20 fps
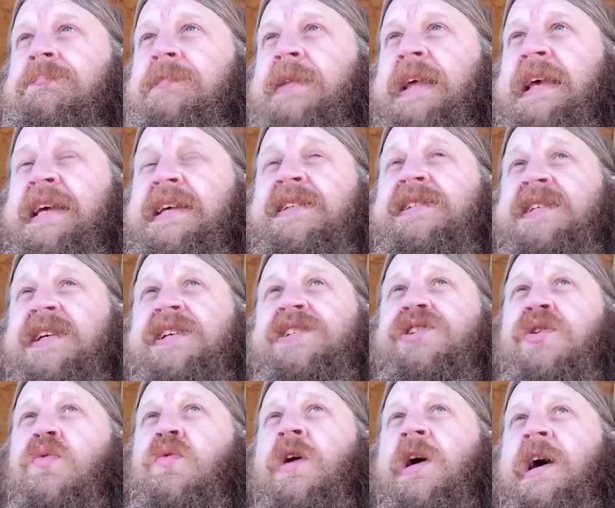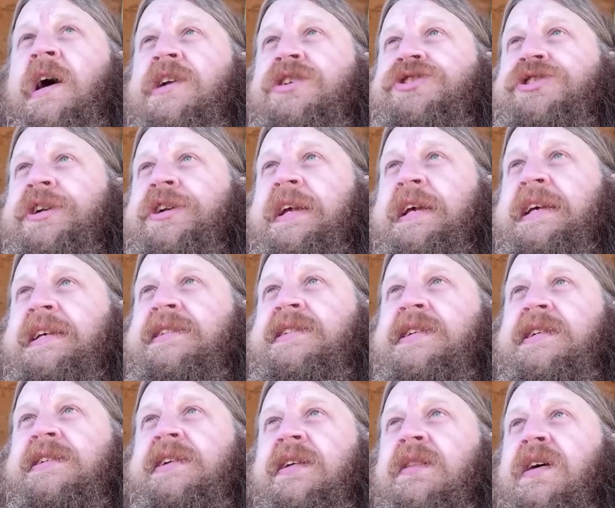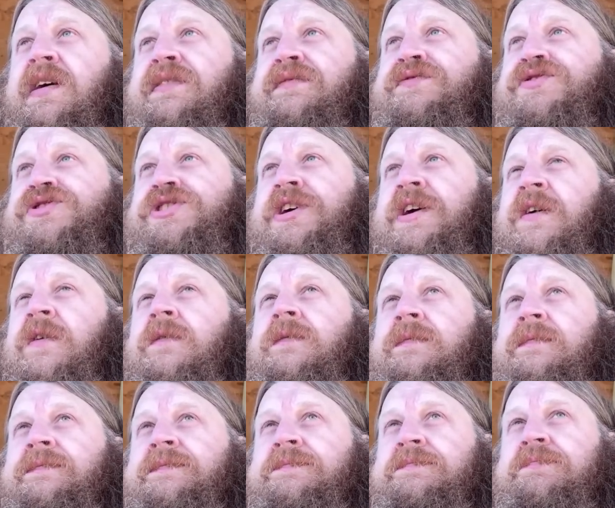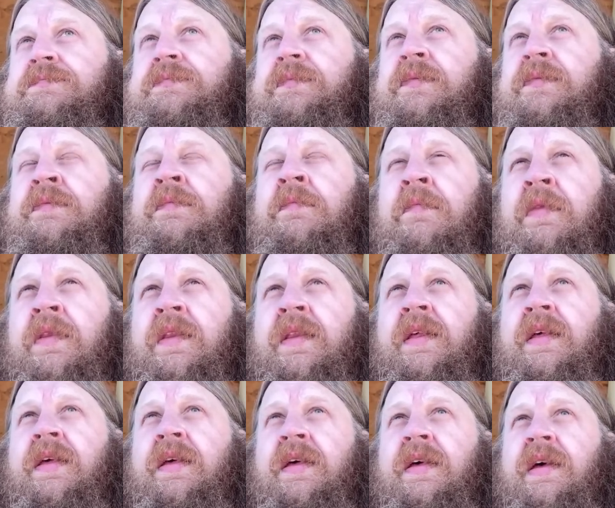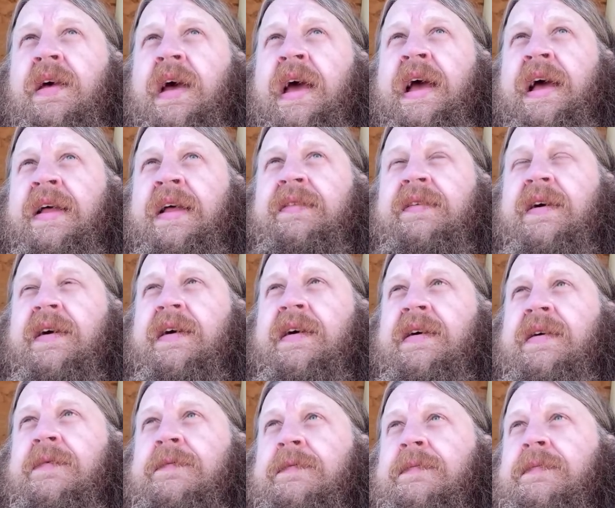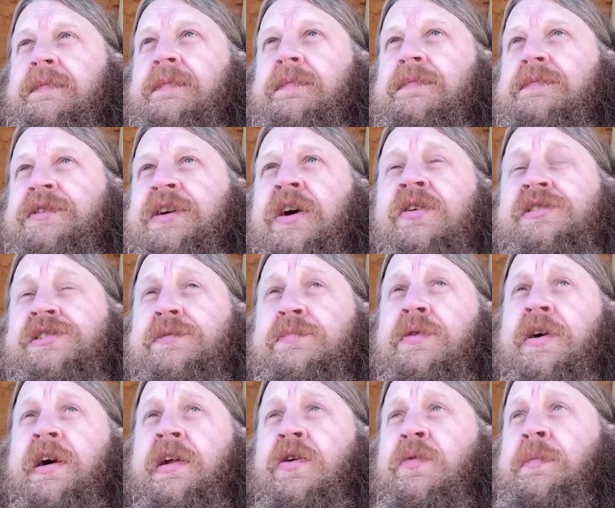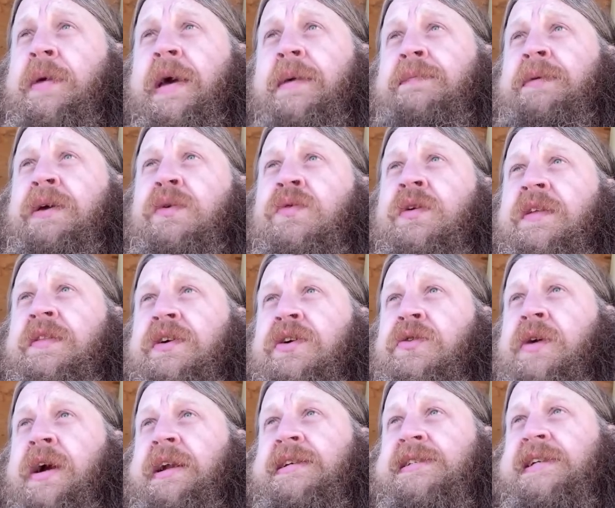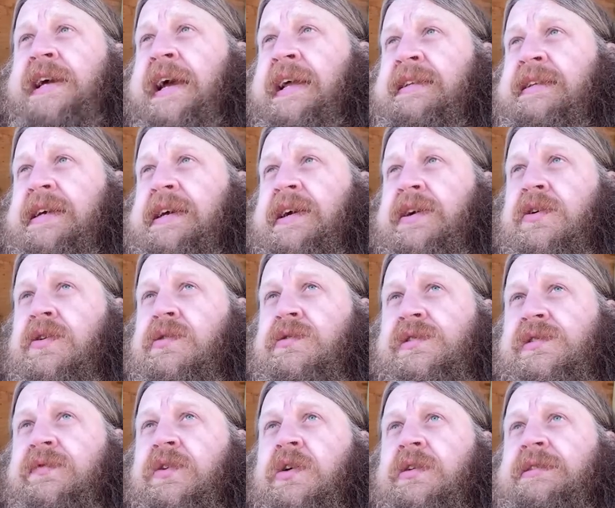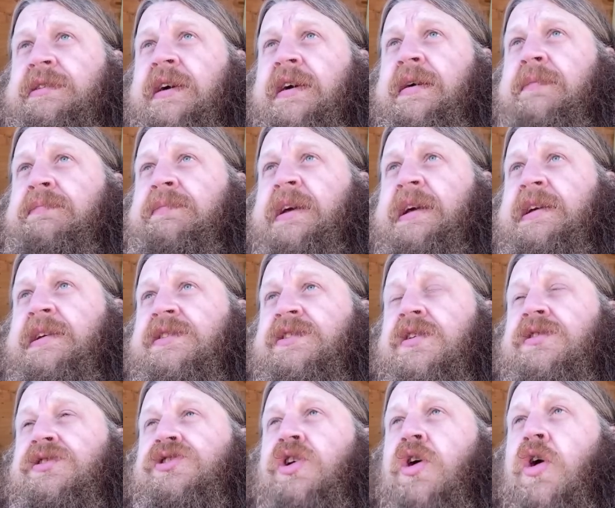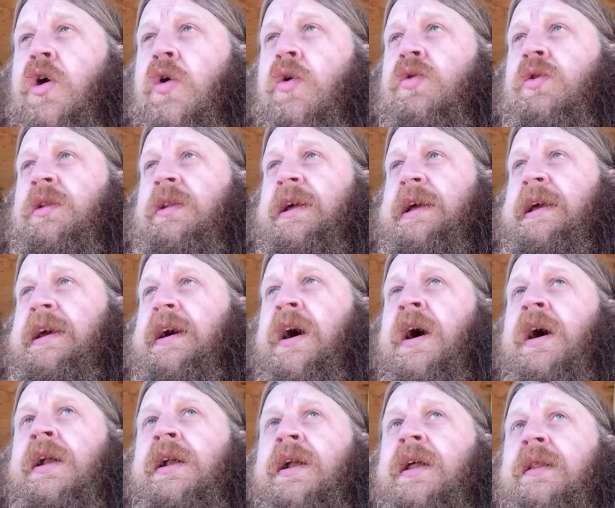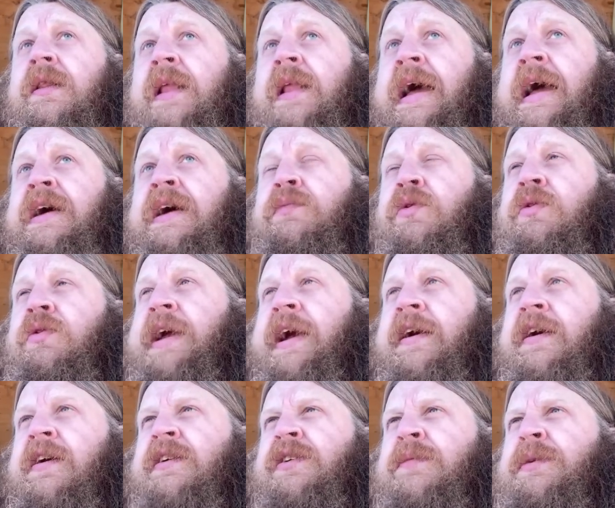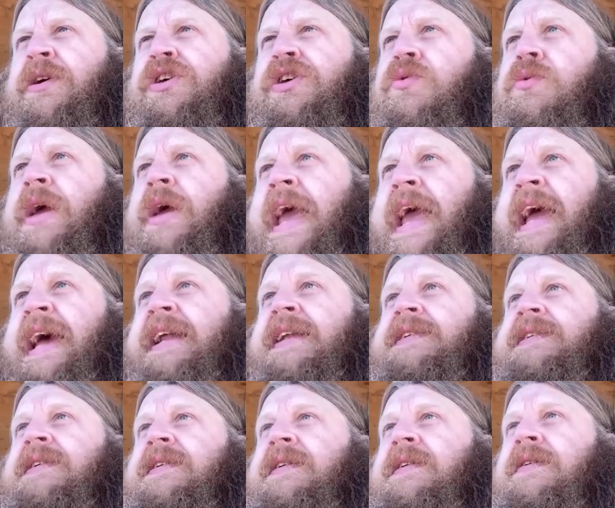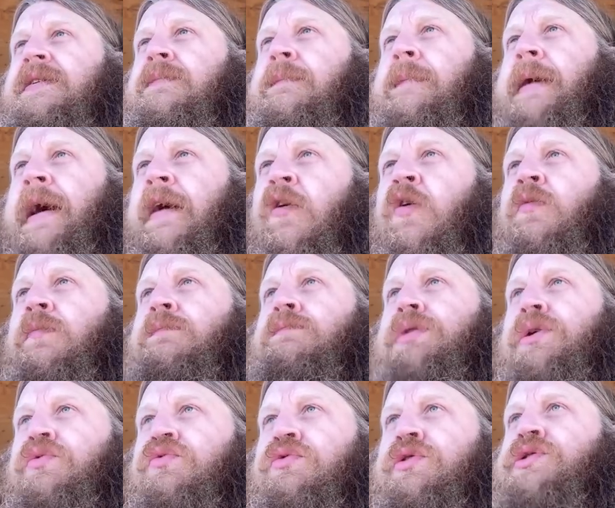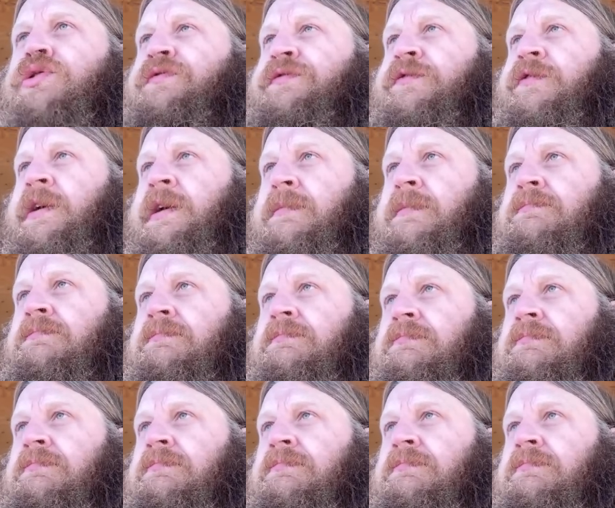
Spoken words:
easy to watch and easy to love show. And Tony Soprano may be one of the greatest anti-heroes of all time. He is a totally unlikable character, but you can't help but root for him